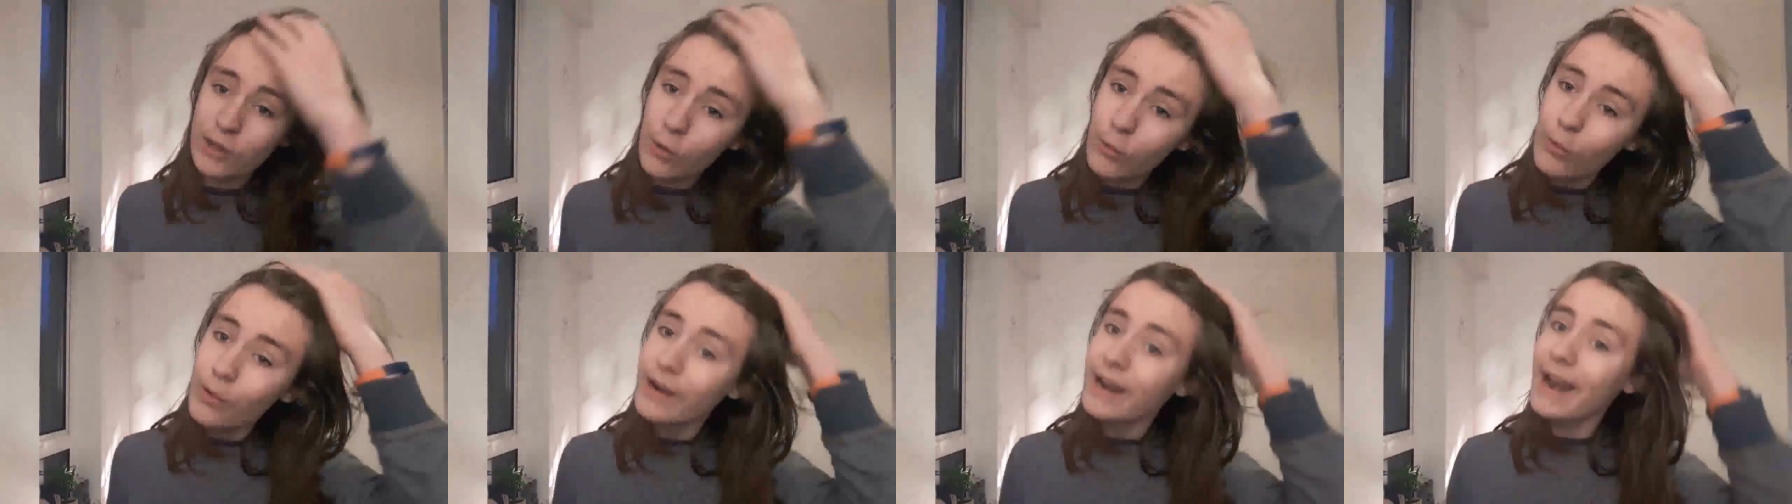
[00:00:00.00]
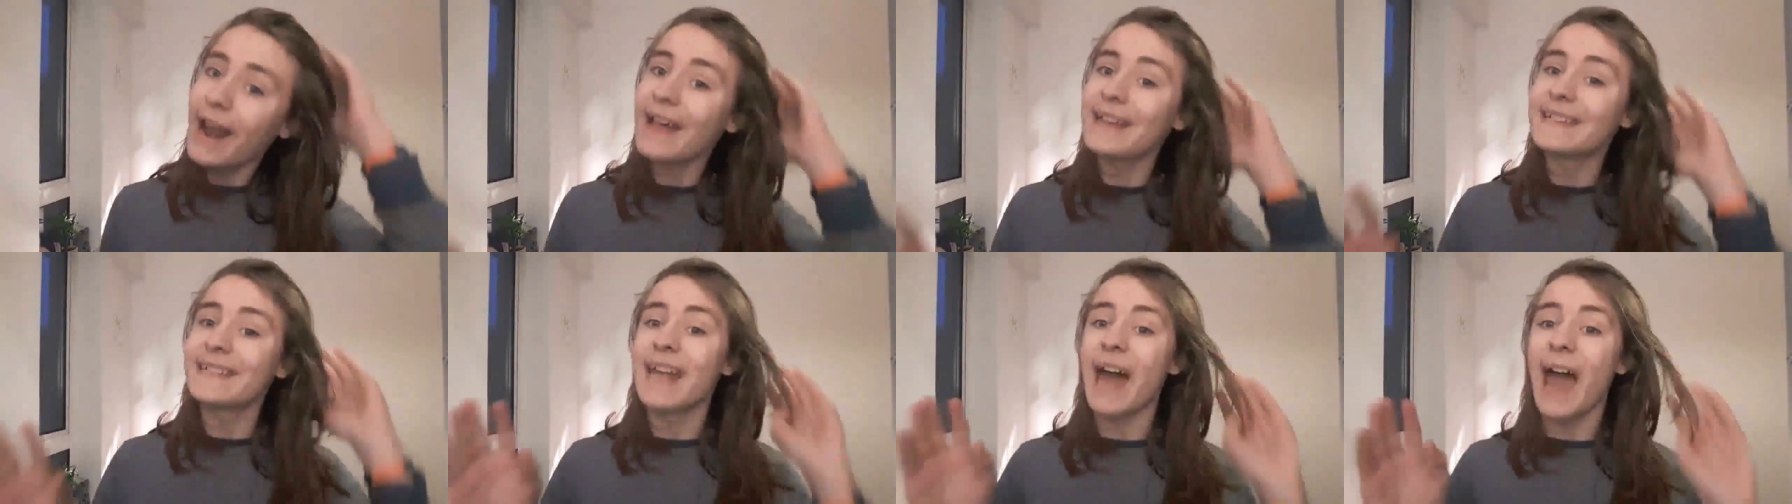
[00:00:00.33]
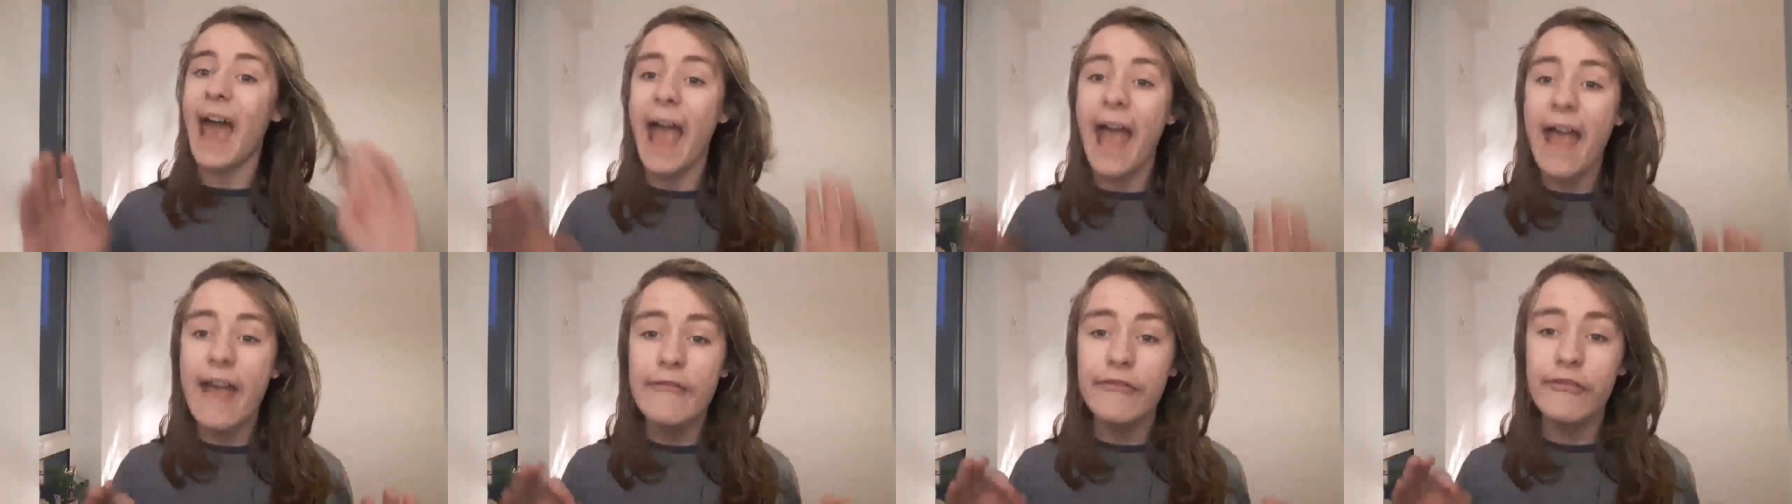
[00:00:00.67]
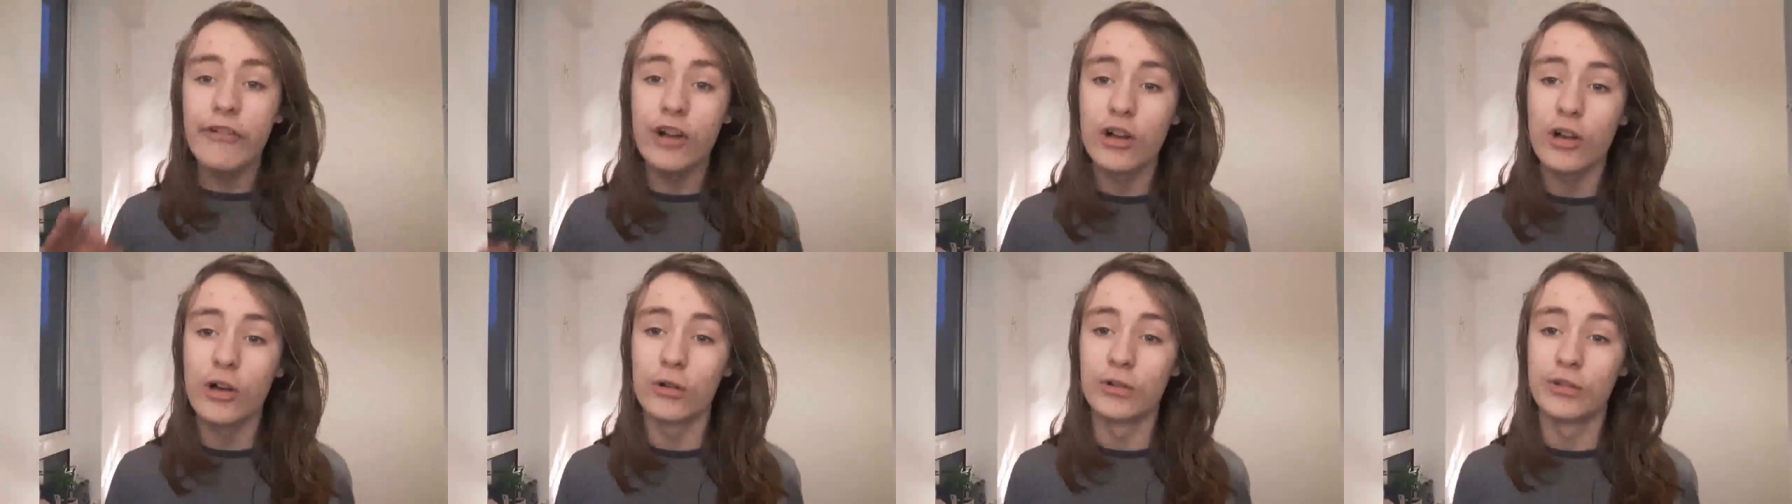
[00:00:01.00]
No one has
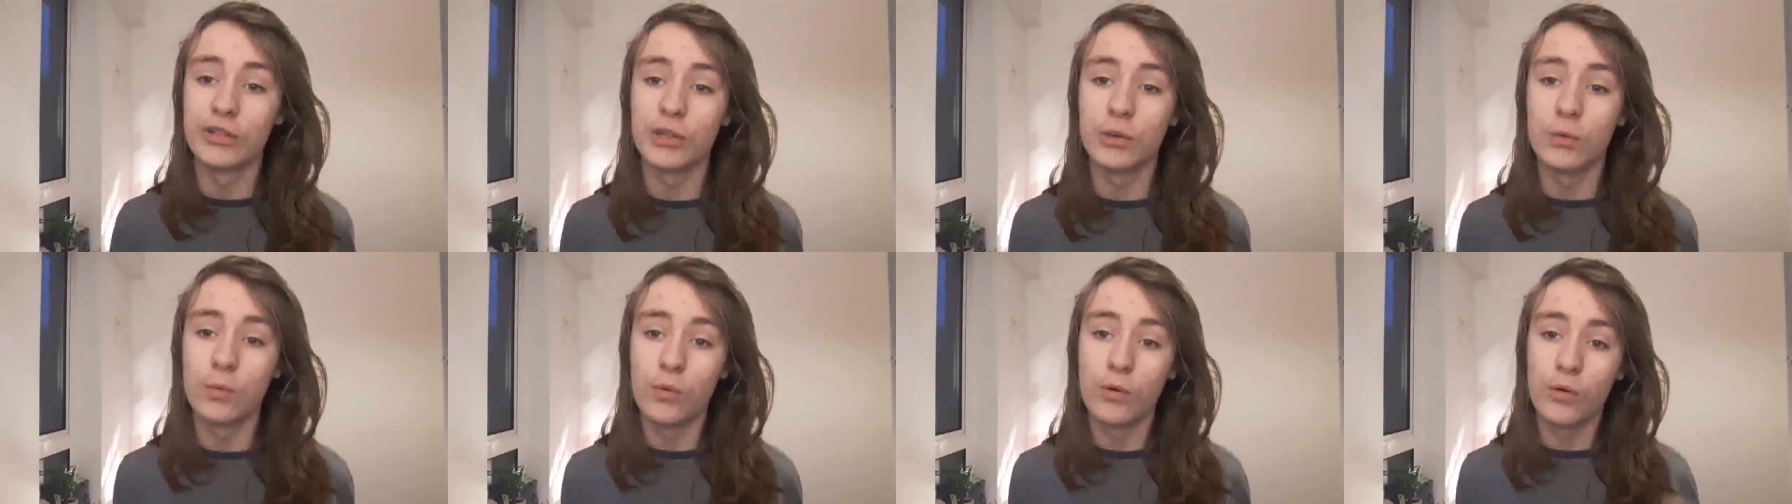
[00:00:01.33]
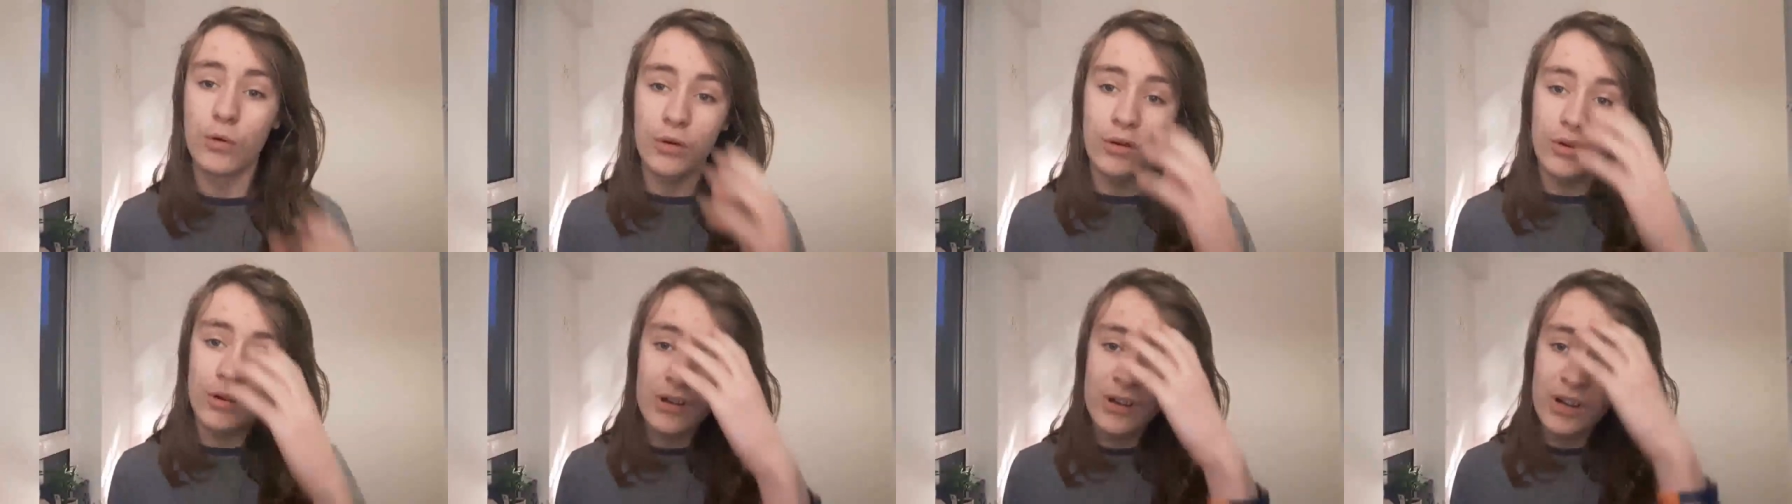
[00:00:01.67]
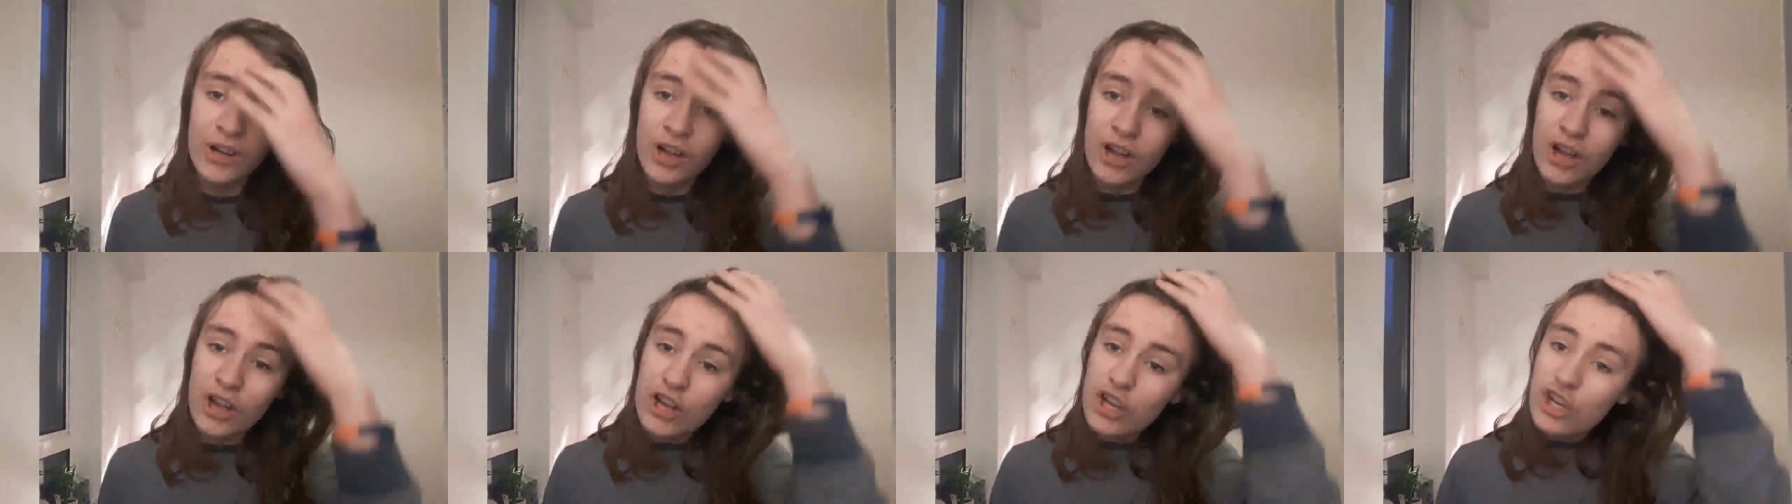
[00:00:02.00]
ever gone to war